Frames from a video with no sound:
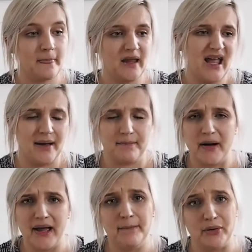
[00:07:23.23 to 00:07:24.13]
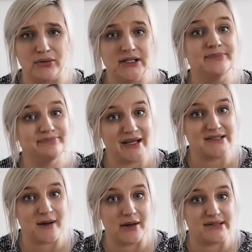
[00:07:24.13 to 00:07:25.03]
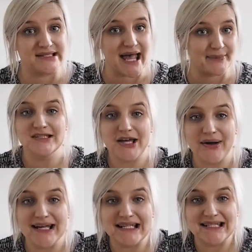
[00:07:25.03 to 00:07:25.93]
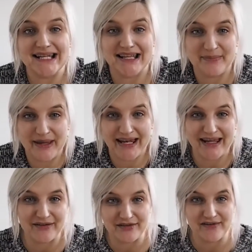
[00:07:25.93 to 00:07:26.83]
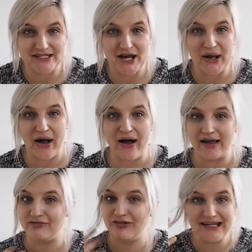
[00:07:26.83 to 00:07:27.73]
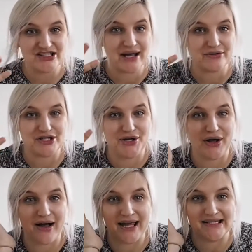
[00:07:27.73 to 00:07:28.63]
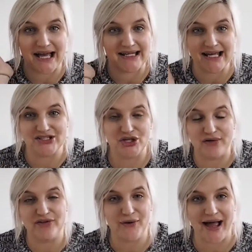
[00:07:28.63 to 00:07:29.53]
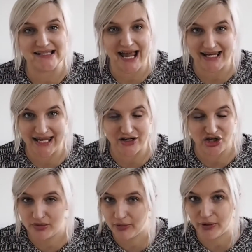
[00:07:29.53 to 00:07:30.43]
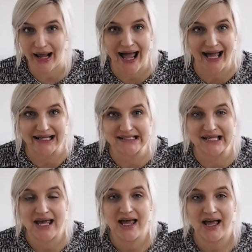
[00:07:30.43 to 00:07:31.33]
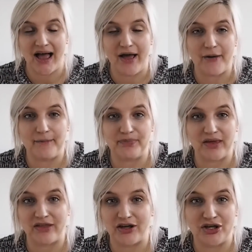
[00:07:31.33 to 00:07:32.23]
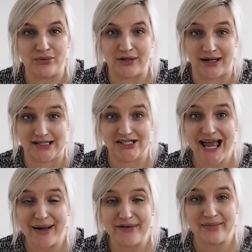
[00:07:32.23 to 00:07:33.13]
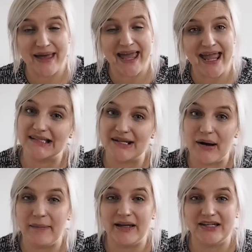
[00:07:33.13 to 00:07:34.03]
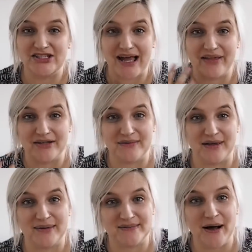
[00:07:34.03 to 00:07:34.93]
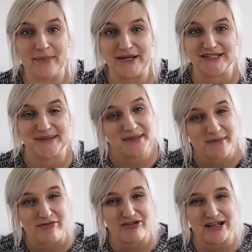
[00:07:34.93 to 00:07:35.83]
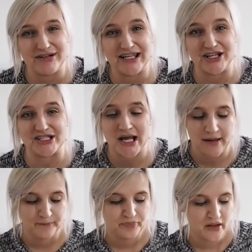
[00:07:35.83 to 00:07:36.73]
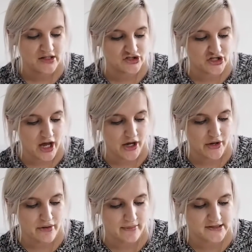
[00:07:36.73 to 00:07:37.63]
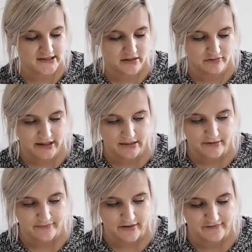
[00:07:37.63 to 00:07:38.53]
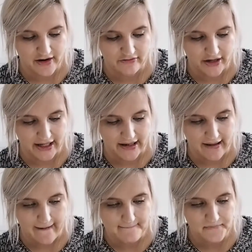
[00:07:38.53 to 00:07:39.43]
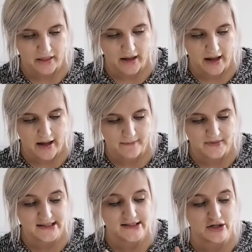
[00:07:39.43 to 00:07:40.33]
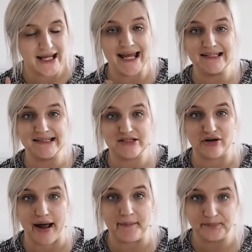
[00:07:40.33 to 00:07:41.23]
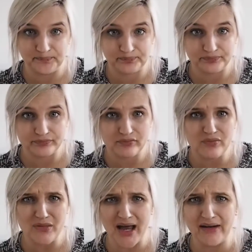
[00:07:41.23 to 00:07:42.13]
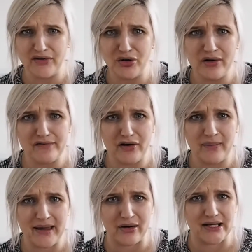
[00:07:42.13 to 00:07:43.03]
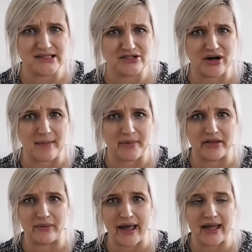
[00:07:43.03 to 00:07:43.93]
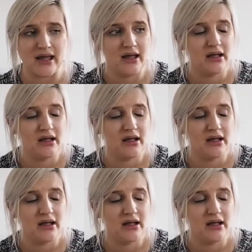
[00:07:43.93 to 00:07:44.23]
Yeah, buy in bulk, that's what I would say. So as I said at the beginning of the video, I reached out to you guys and asked you if you had any newborn hacks that you would like to share with me. So I'm going to share those with you as well, because some of them are really, really good. So I'm just going to read them off my phone right here. This is on Instagram, and if you're not following me on Instagram, by the way,